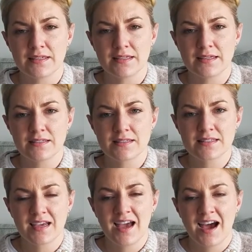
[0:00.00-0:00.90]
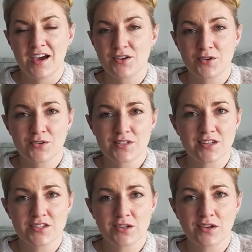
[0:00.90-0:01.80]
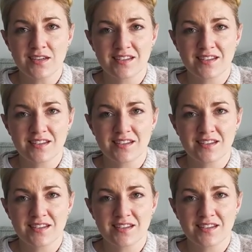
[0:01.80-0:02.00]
it's I don't know who's gonna do it.